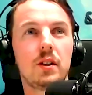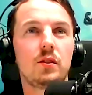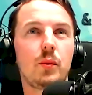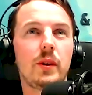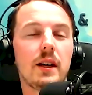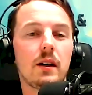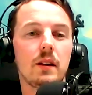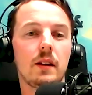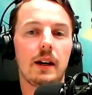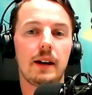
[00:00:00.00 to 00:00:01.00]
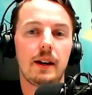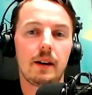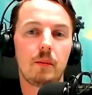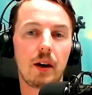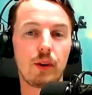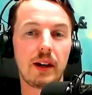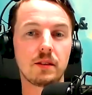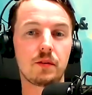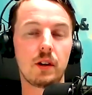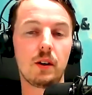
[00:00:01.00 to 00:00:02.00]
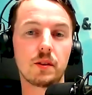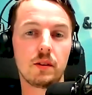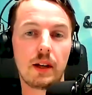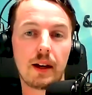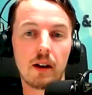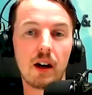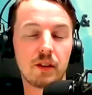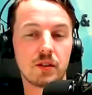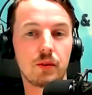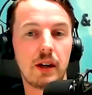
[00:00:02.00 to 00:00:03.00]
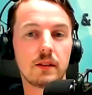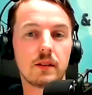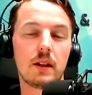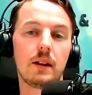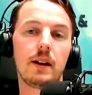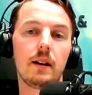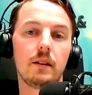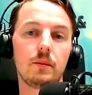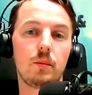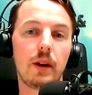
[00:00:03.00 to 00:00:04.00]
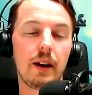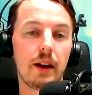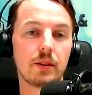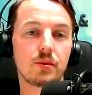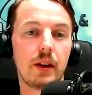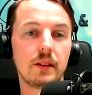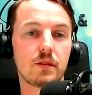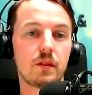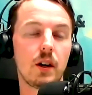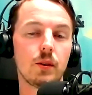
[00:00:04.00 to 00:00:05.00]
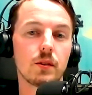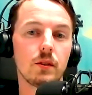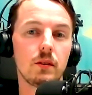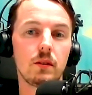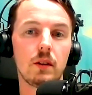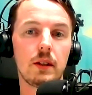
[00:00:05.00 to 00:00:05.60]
enough, we got our rents frozen, like our office rents and our warehouse rents frozen.